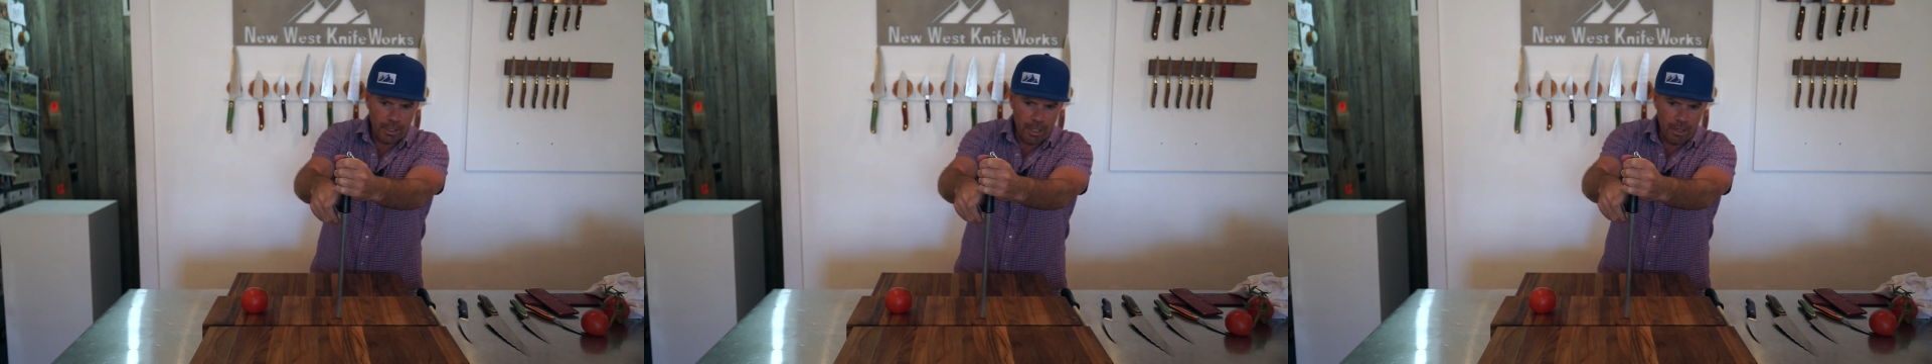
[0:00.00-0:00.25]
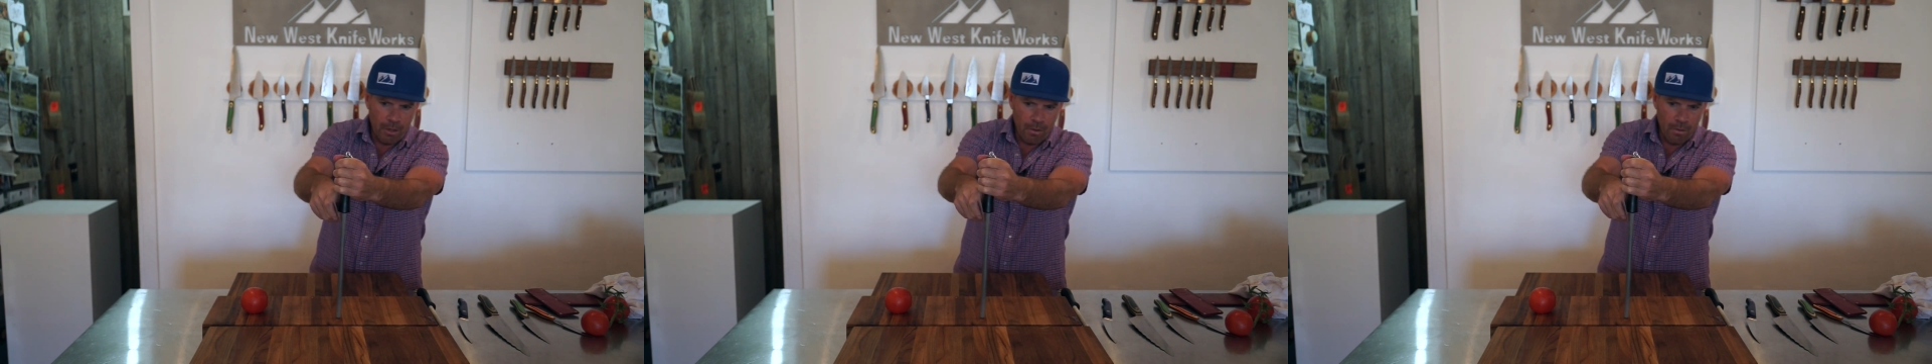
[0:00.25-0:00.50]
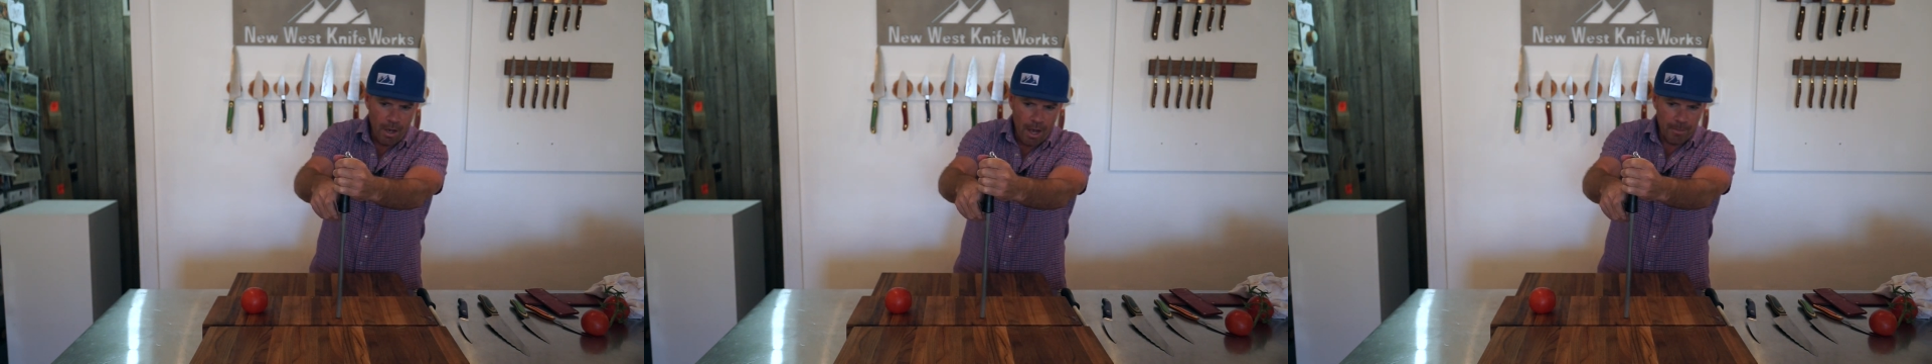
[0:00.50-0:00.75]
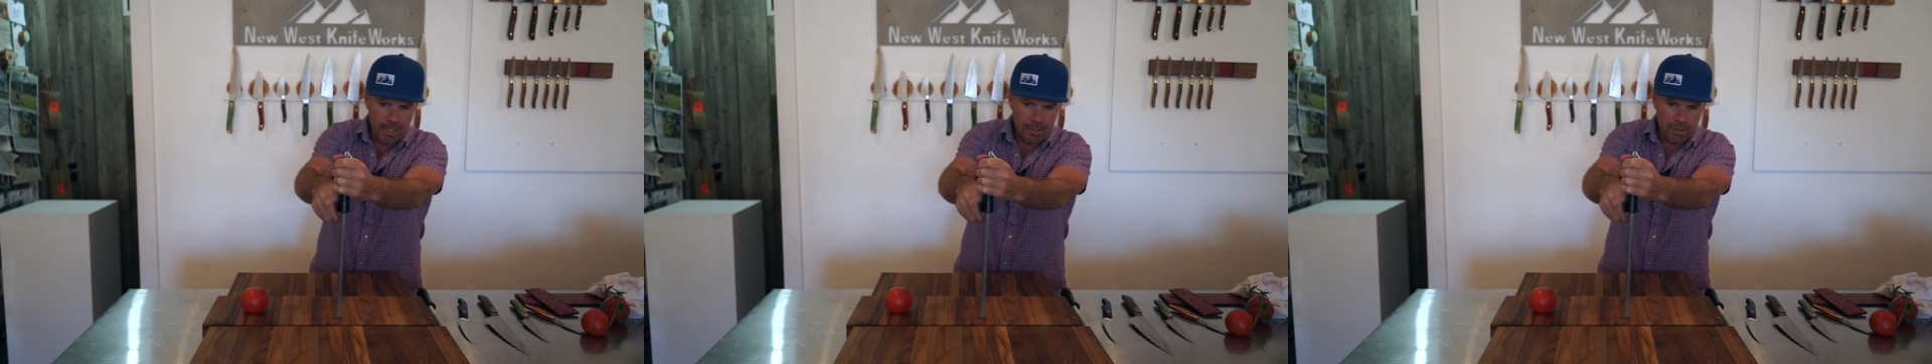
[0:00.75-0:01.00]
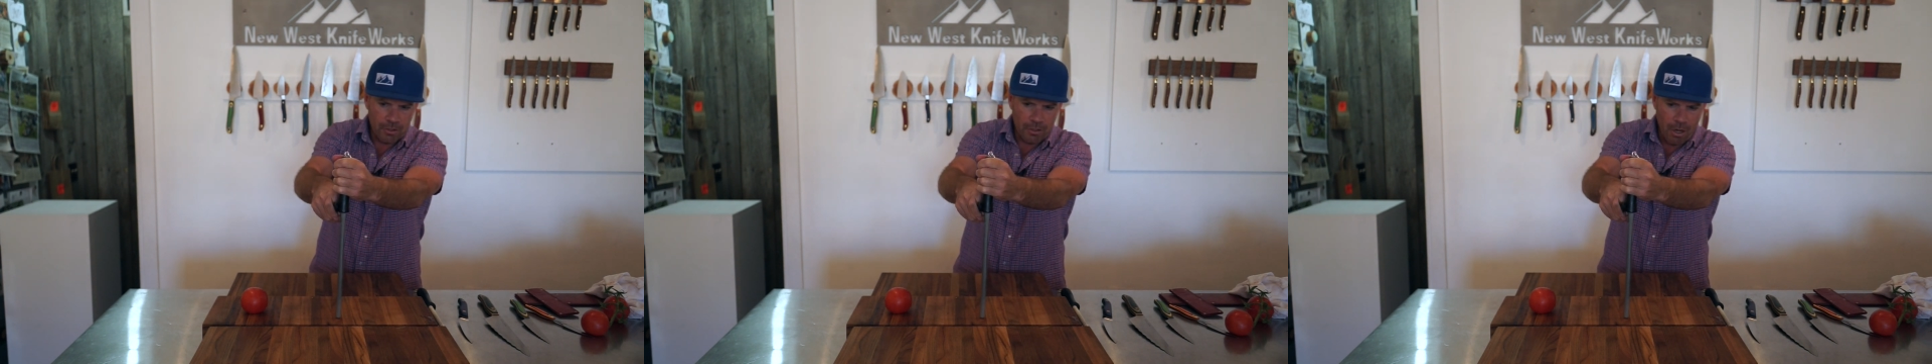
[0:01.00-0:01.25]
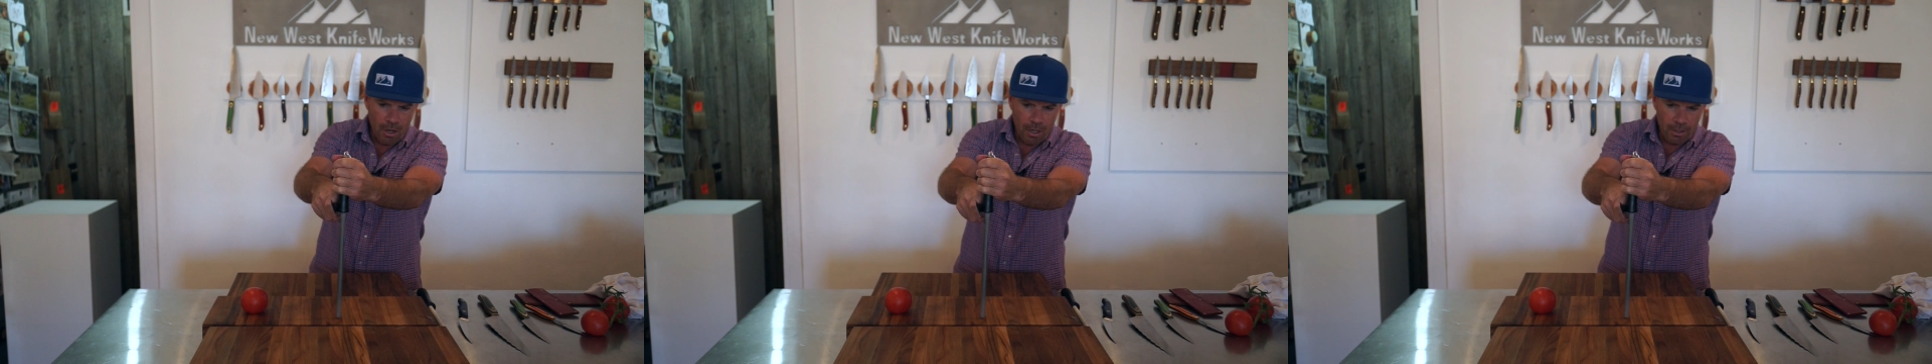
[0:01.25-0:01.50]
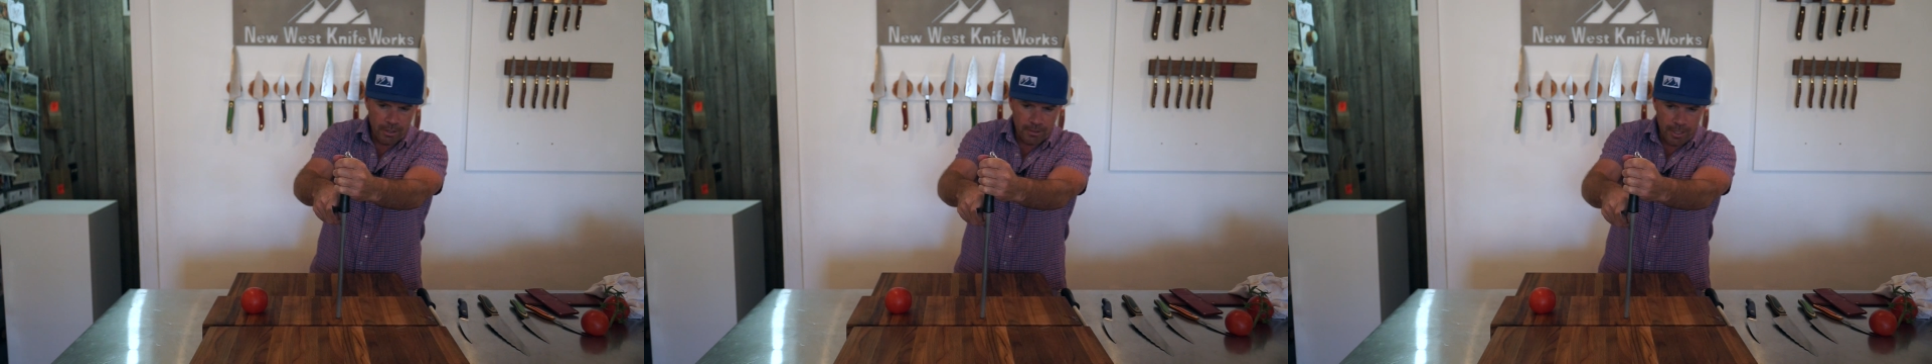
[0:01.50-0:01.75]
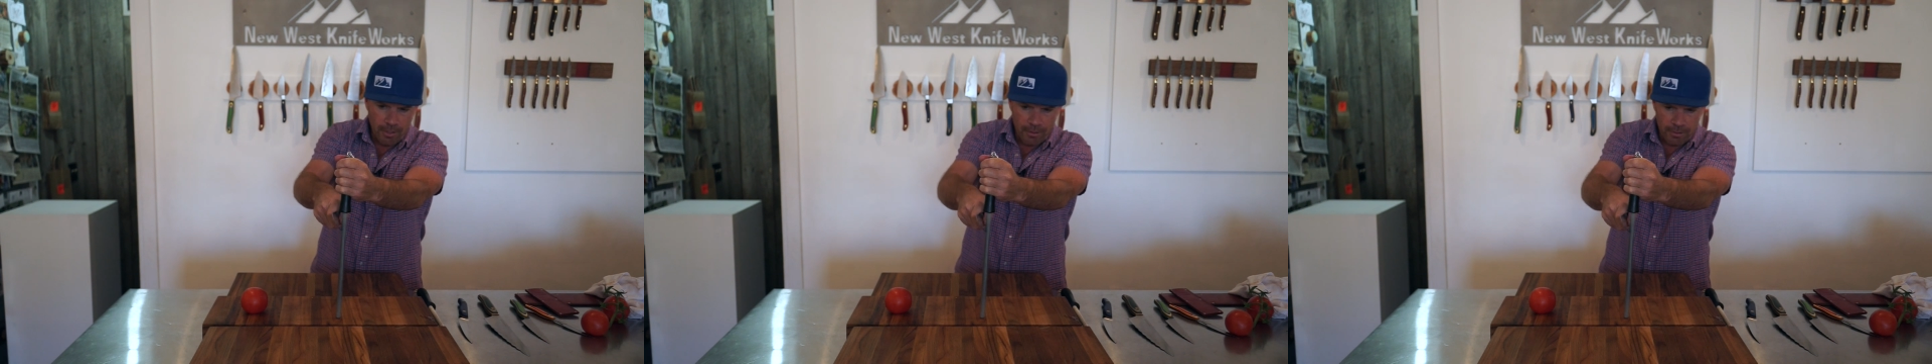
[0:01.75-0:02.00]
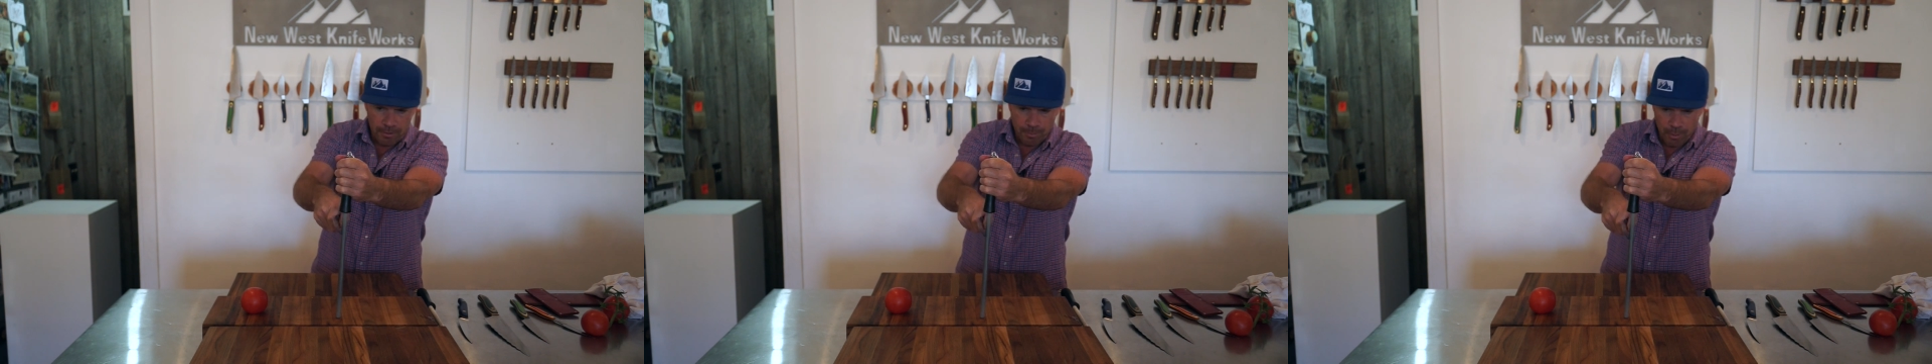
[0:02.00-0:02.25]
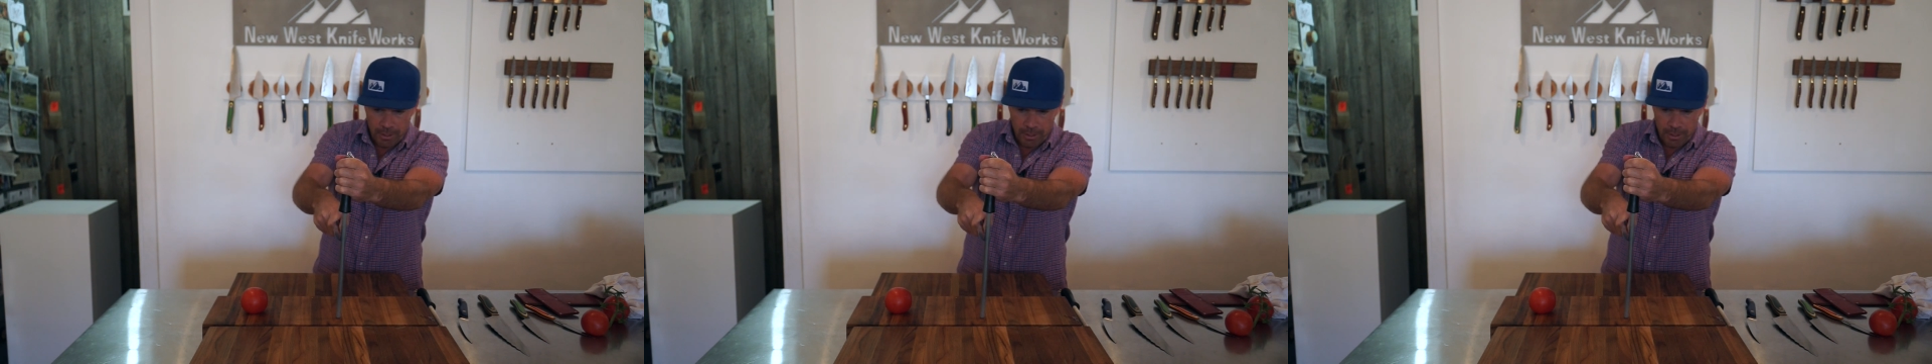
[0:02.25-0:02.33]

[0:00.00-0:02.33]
to start, because I know this is